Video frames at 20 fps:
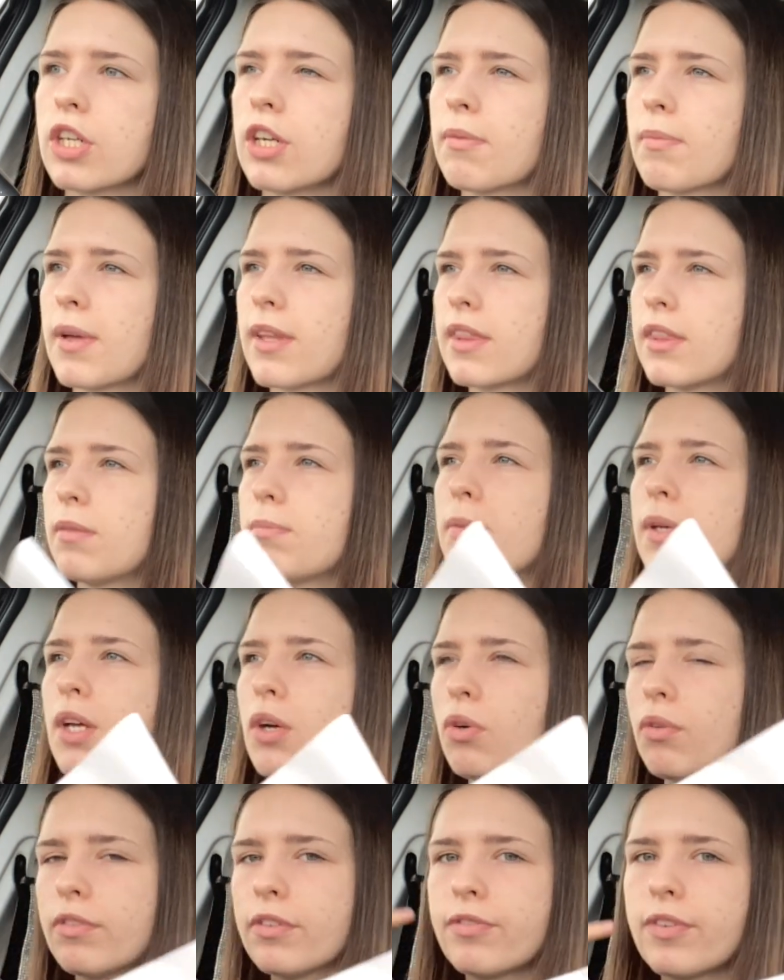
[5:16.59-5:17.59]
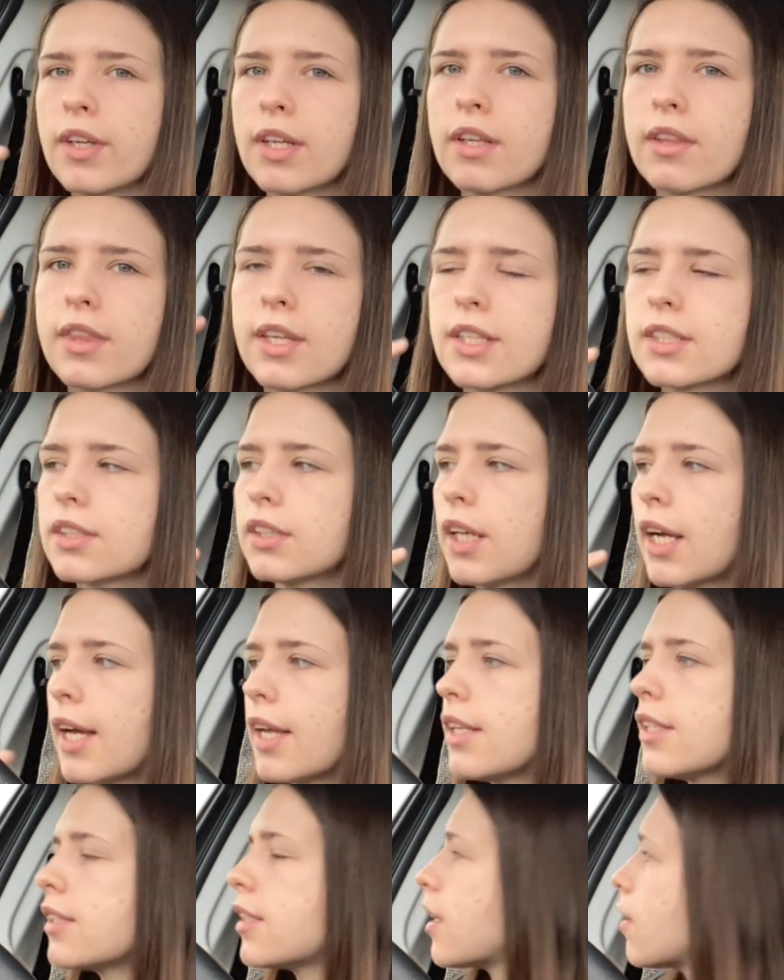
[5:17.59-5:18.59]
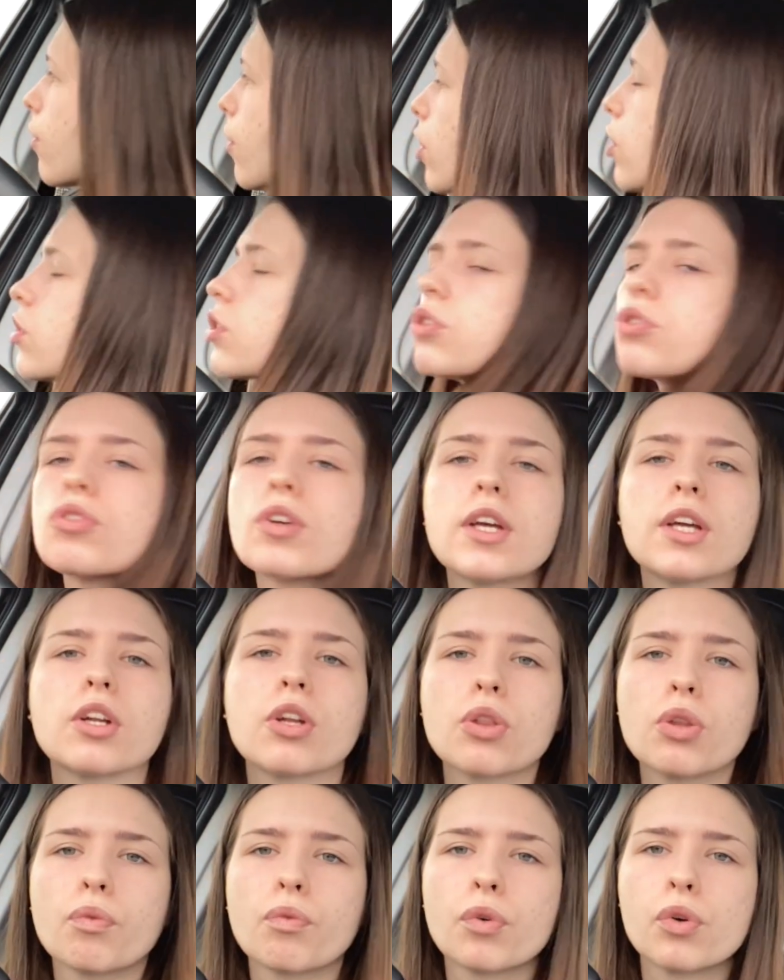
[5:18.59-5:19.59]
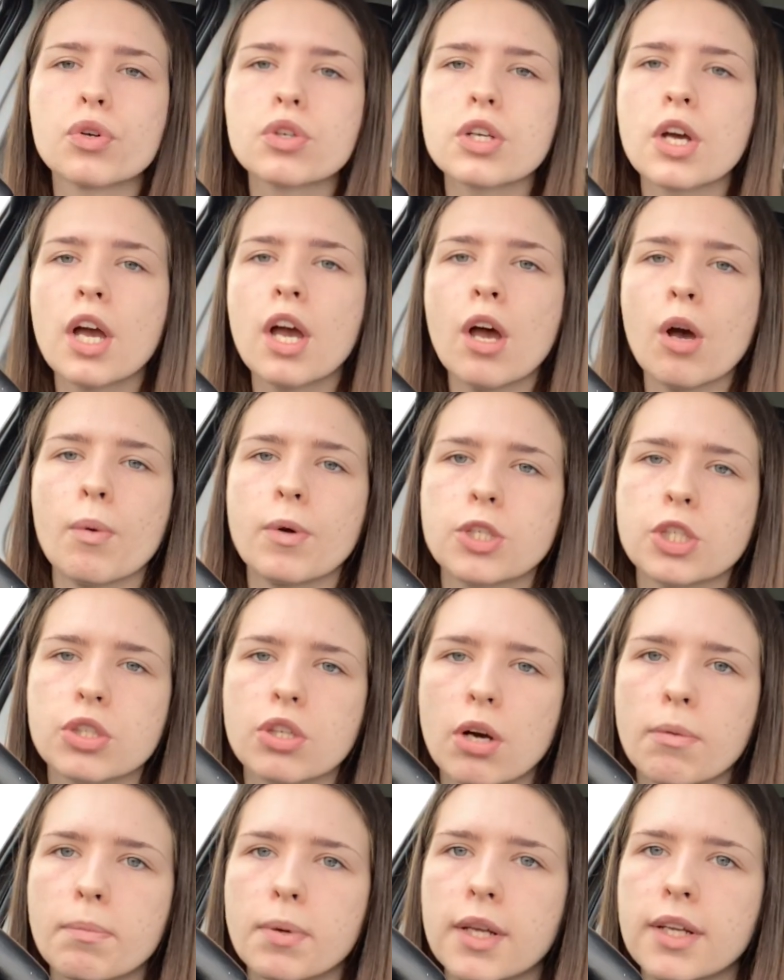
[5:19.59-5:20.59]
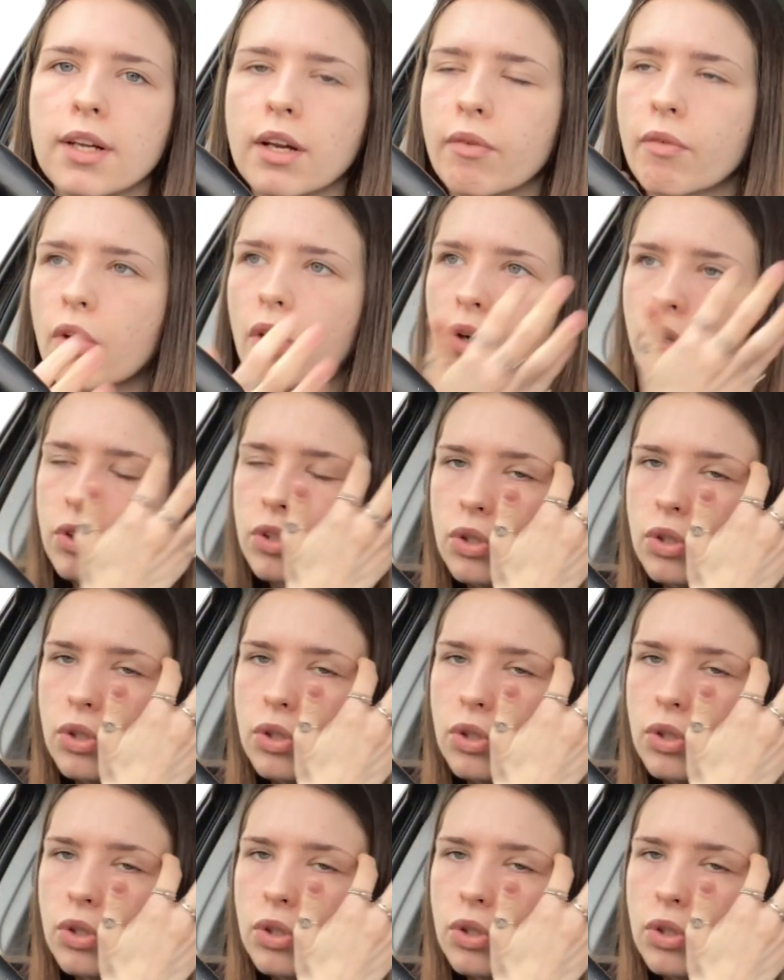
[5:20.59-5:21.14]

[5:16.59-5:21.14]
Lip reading: You might be overthinking things in your head instead of concentrating on the road, which is completely wrong.